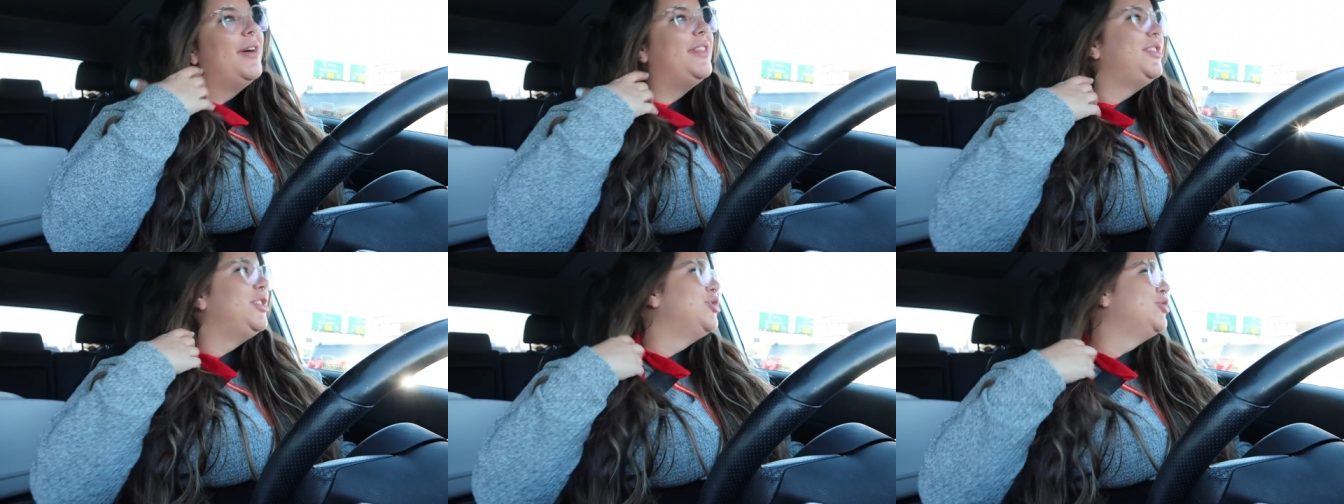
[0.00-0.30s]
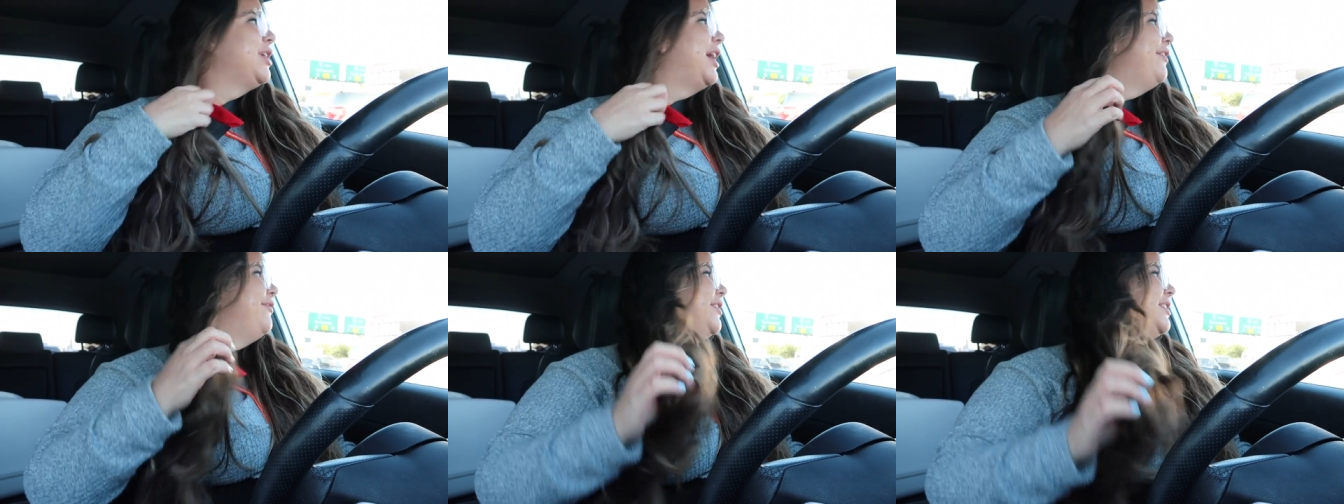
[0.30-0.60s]
but the
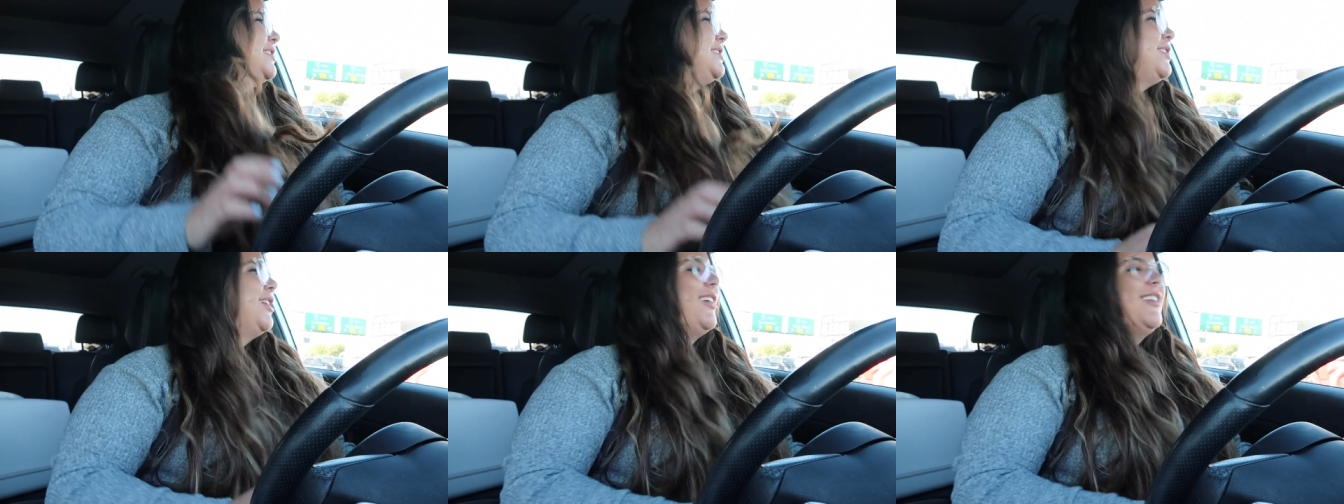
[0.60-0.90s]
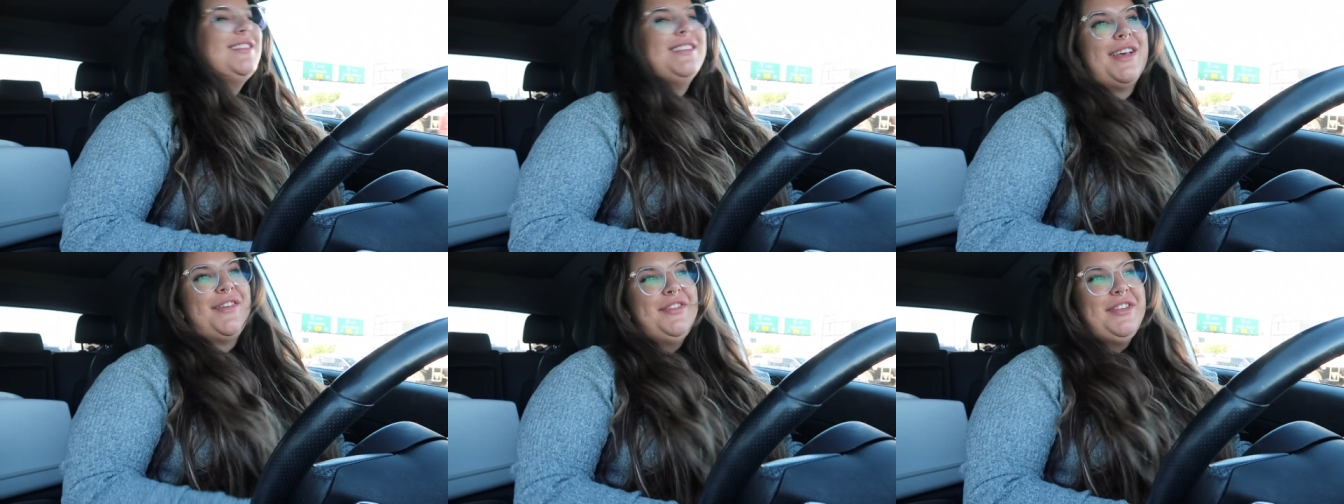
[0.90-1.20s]
traffic
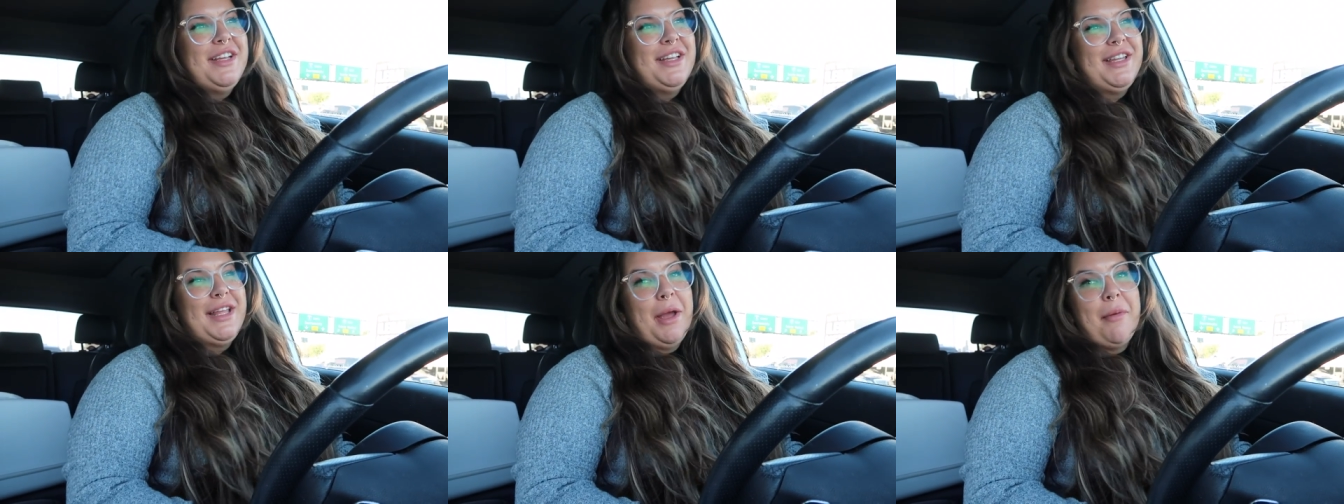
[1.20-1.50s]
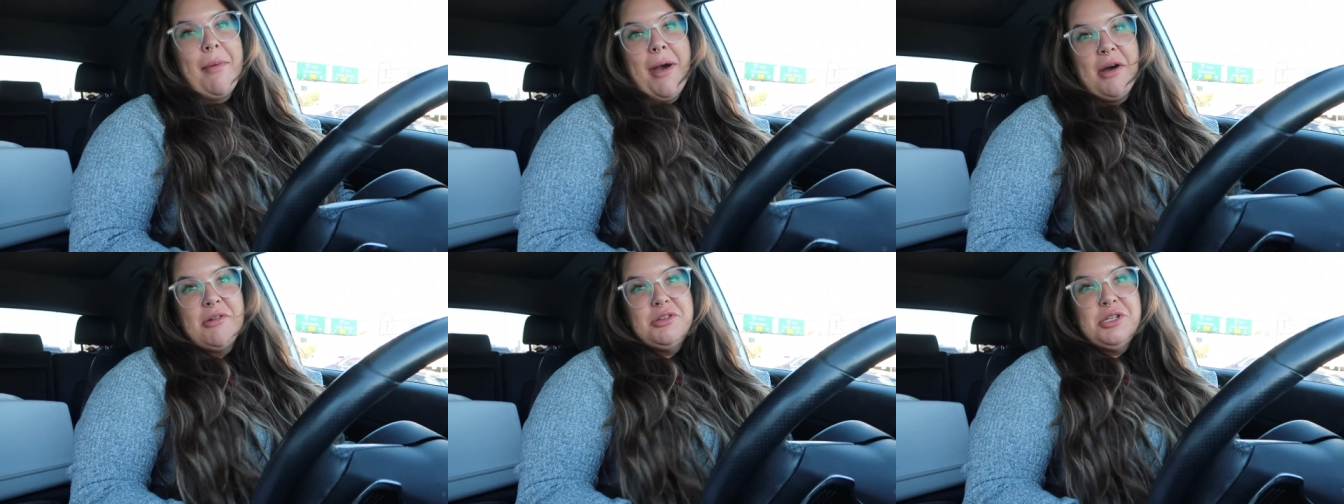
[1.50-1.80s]
starts evidently
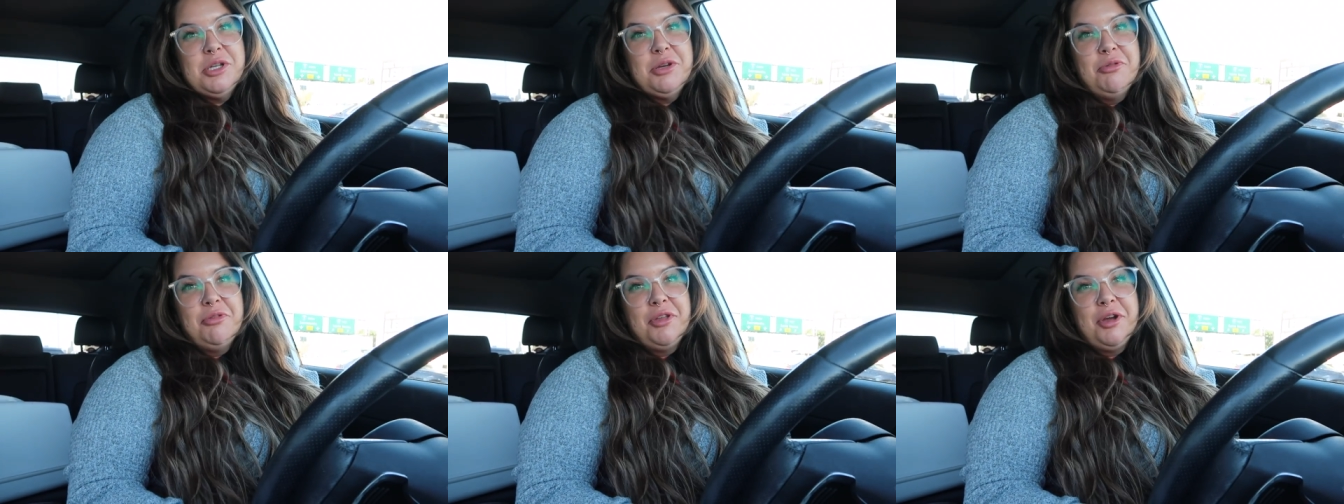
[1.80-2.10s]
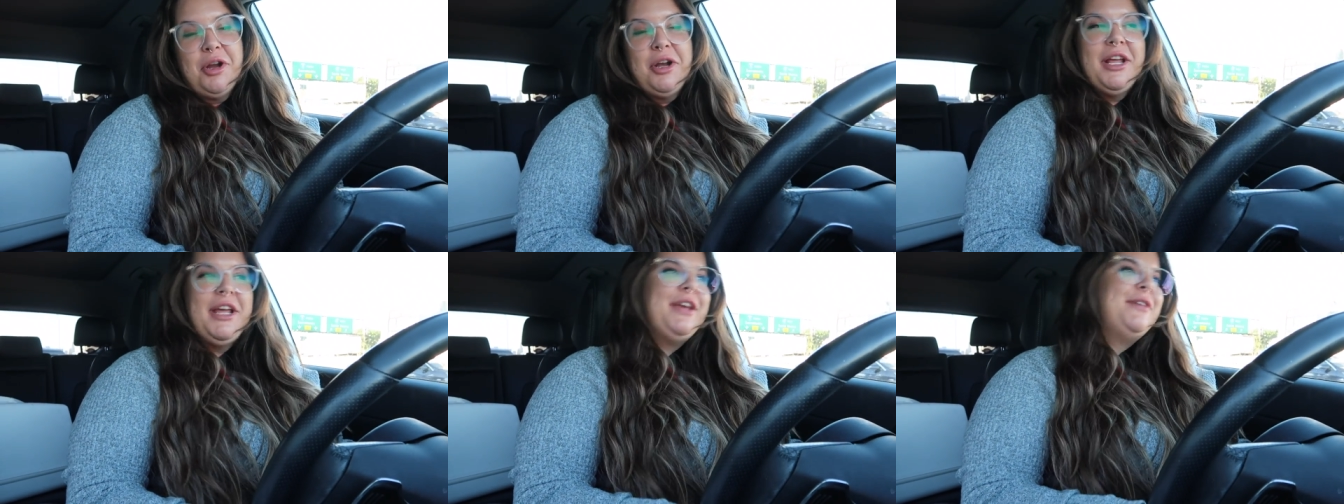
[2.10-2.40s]
about
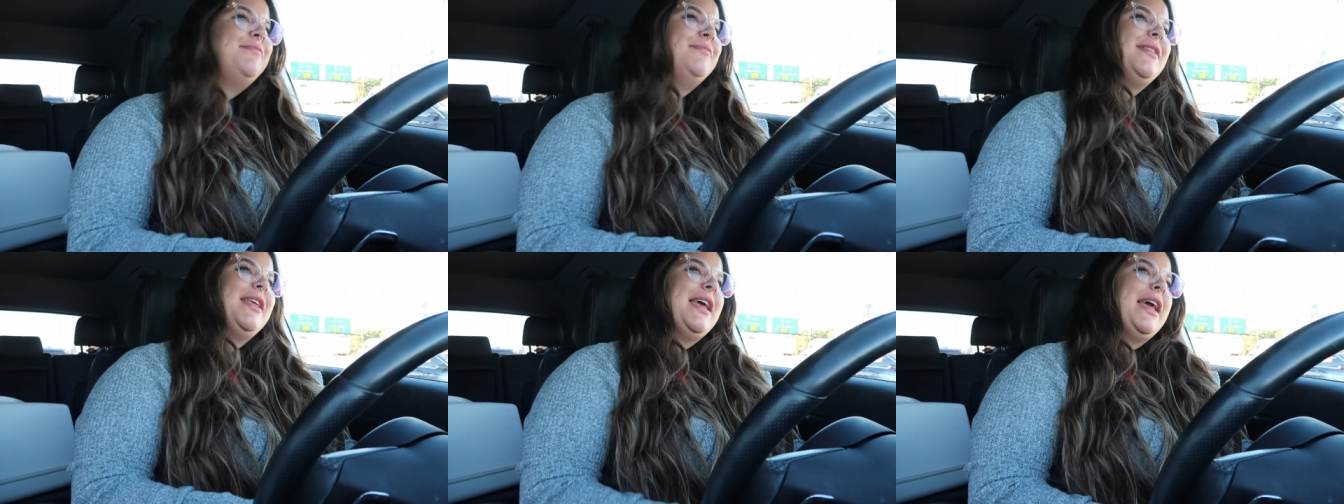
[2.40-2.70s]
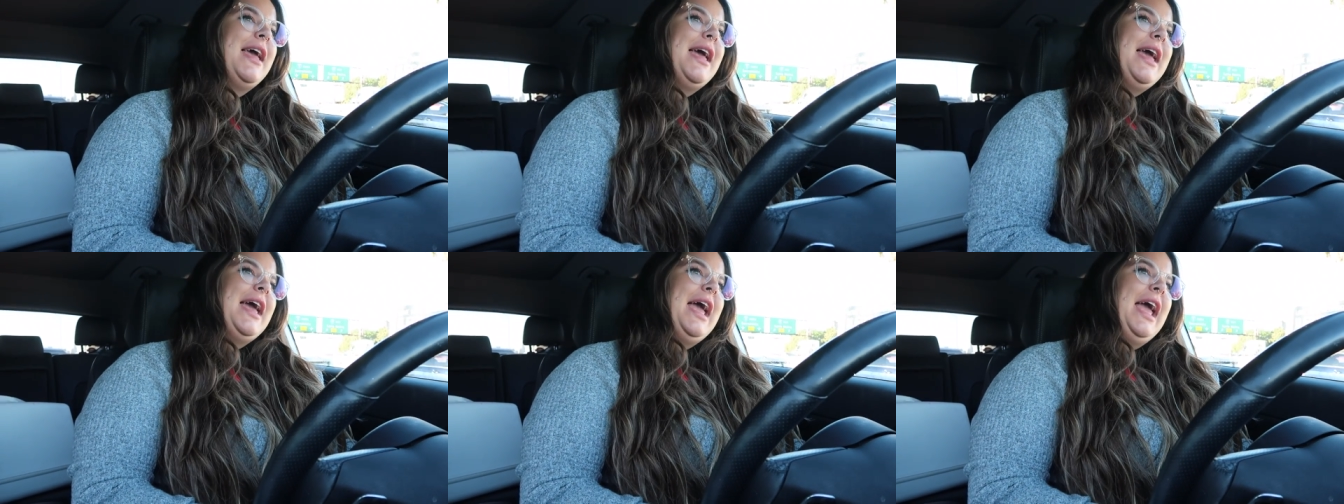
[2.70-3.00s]

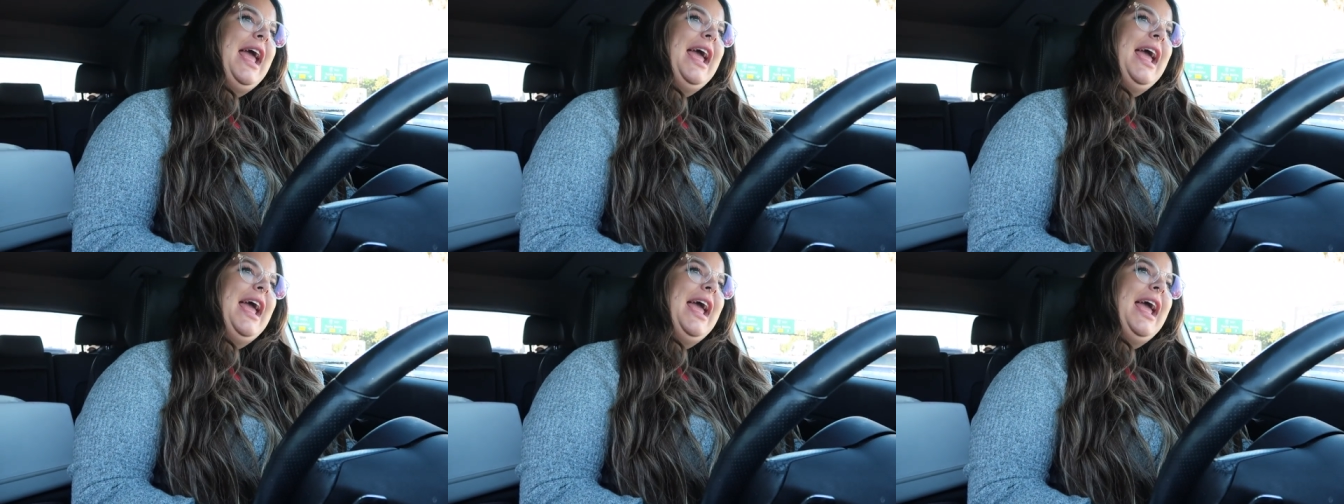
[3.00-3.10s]
2.30